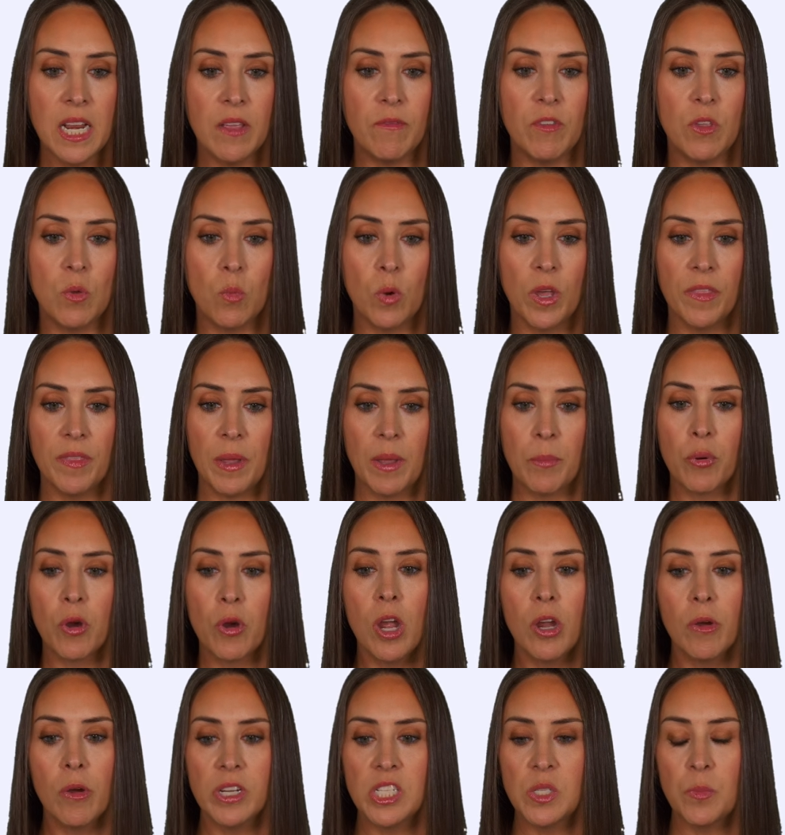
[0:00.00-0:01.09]
If you want that
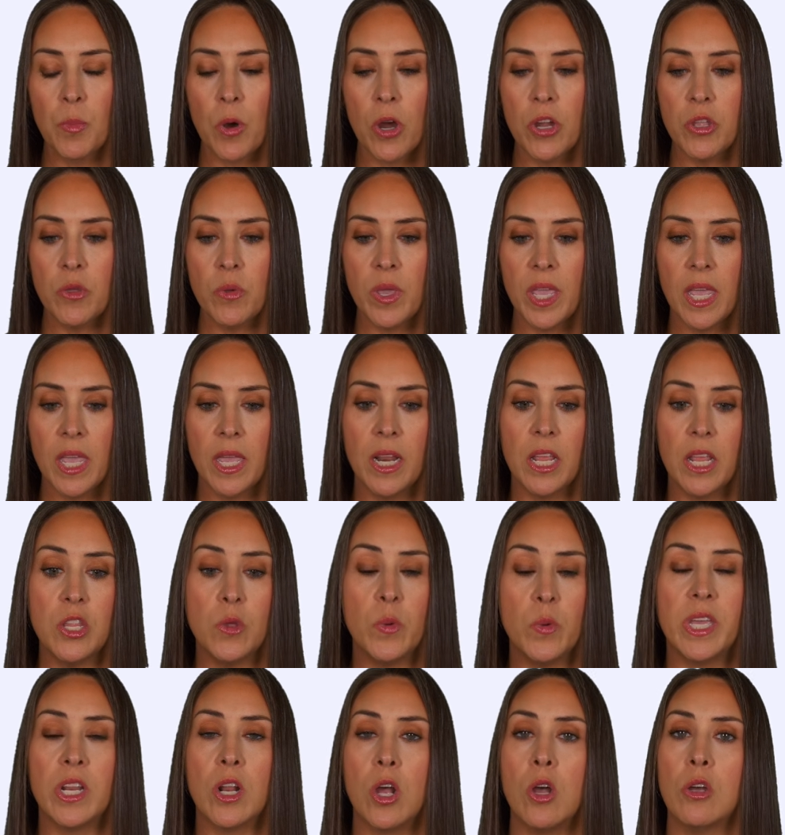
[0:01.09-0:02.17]
progress bar, you can, and you
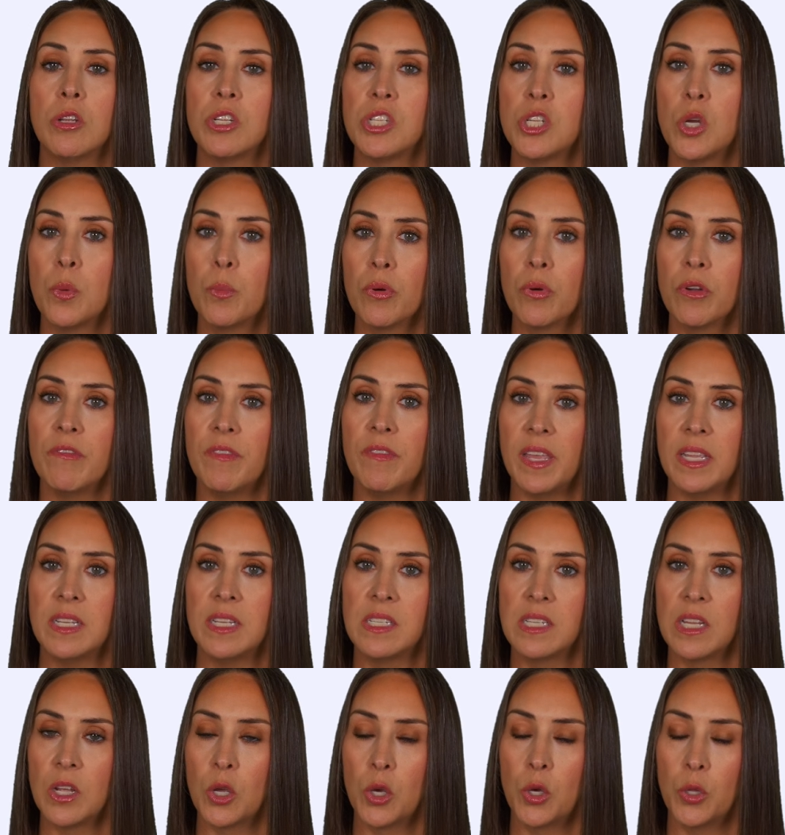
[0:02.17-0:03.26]
can also
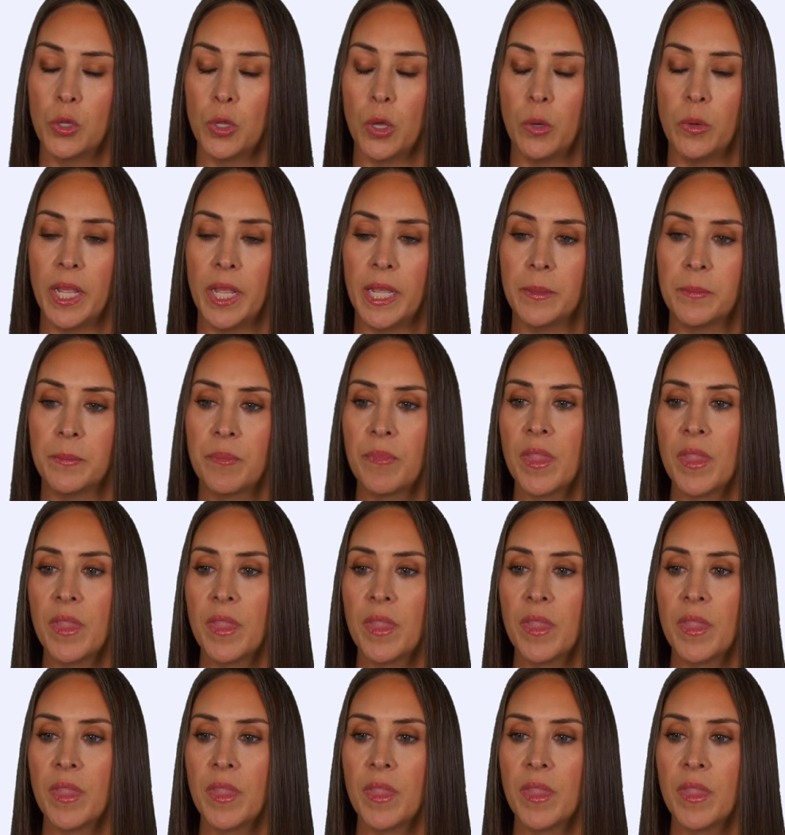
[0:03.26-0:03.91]
prevent cloning.